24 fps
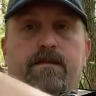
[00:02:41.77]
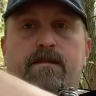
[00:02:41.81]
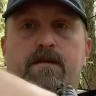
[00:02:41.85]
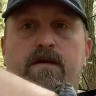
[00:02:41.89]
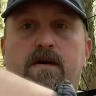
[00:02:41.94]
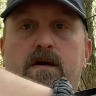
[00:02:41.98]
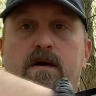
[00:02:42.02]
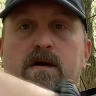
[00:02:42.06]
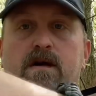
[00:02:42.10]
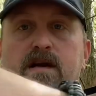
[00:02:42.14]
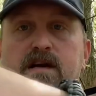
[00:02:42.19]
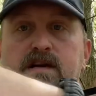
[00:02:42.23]

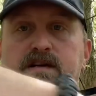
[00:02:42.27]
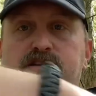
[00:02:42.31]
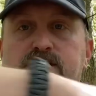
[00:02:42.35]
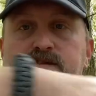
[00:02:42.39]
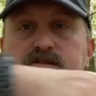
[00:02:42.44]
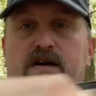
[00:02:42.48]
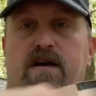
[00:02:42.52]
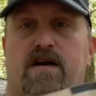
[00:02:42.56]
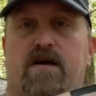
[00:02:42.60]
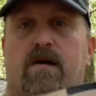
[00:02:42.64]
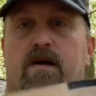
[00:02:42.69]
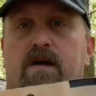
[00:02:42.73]
cooking
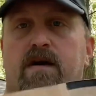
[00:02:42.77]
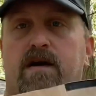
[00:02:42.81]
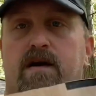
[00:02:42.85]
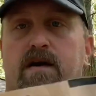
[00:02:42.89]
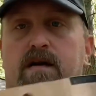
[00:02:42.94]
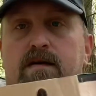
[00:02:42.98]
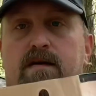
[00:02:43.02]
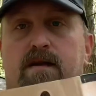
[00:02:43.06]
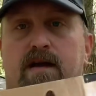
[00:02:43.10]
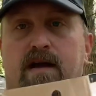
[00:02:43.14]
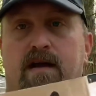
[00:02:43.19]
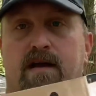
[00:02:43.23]
straight on
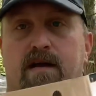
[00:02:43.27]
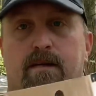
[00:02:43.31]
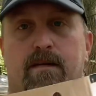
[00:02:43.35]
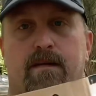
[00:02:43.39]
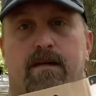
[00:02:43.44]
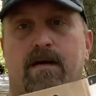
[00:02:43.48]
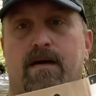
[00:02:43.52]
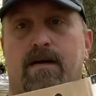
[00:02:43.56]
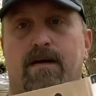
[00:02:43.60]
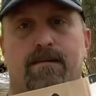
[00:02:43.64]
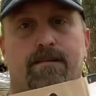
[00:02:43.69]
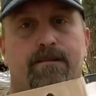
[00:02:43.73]
there like
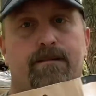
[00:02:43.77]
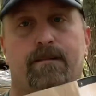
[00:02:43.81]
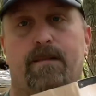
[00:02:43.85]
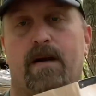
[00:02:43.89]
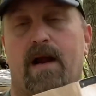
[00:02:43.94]
a